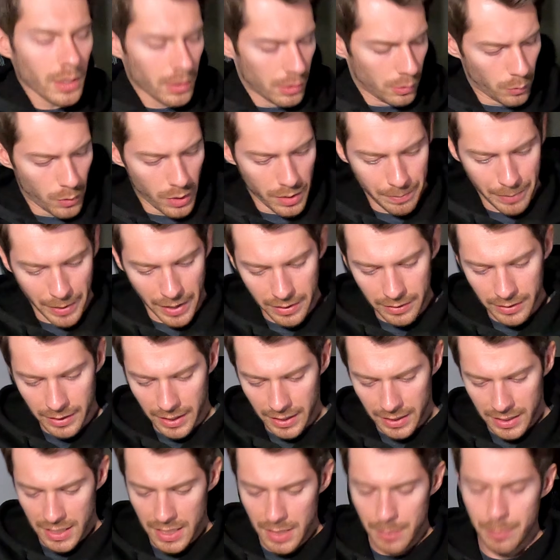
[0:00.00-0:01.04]
the one pair that
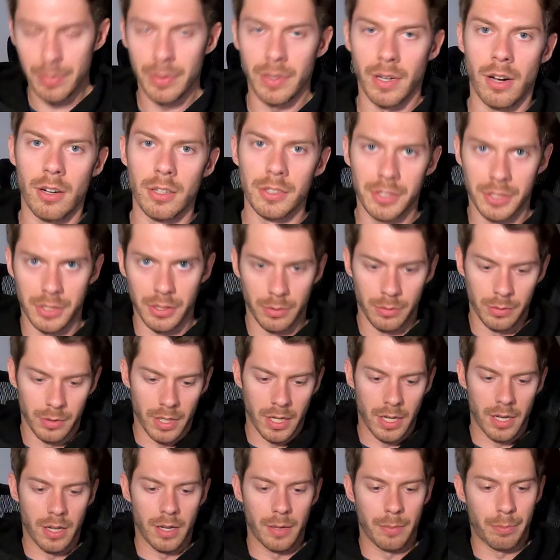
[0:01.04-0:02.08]
I keep also
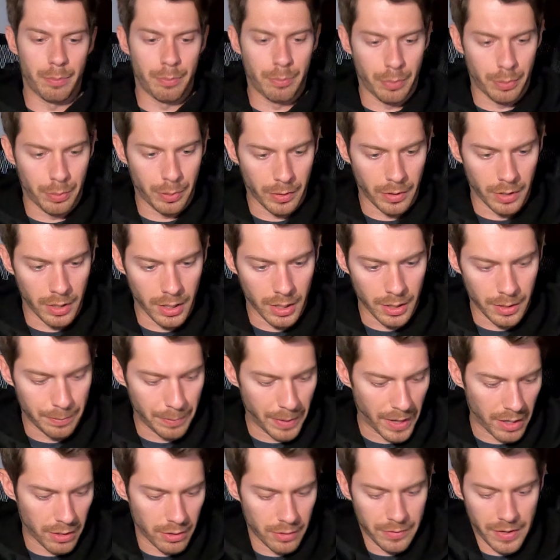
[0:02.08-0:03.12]
a
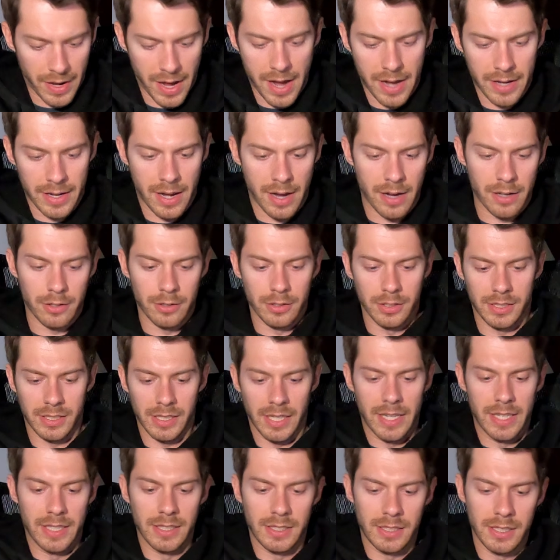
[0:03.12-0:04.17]
pair of high honors
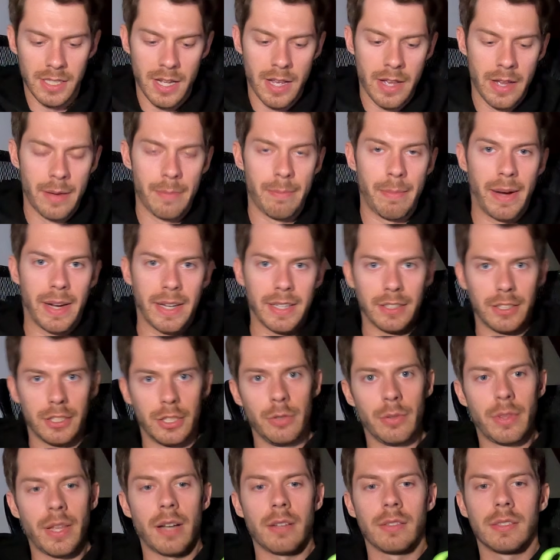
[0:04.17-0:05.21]
is my
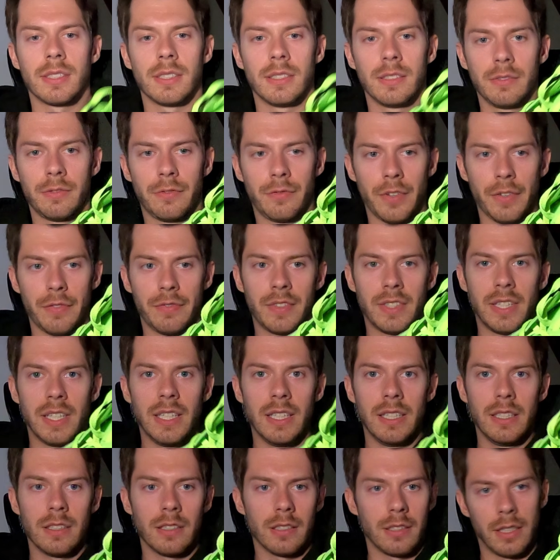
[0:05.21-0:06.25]

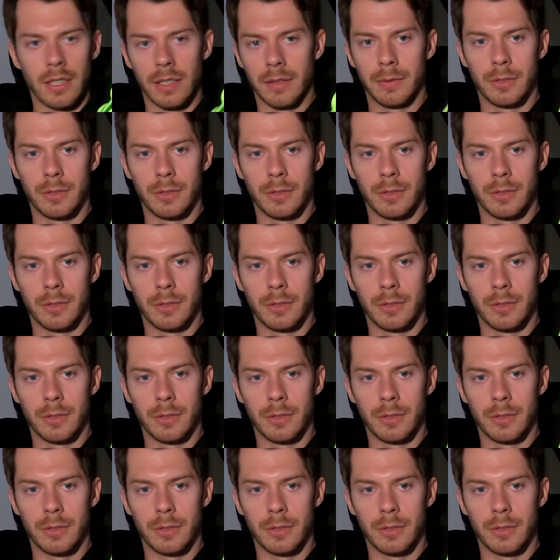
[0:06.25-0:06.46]
2019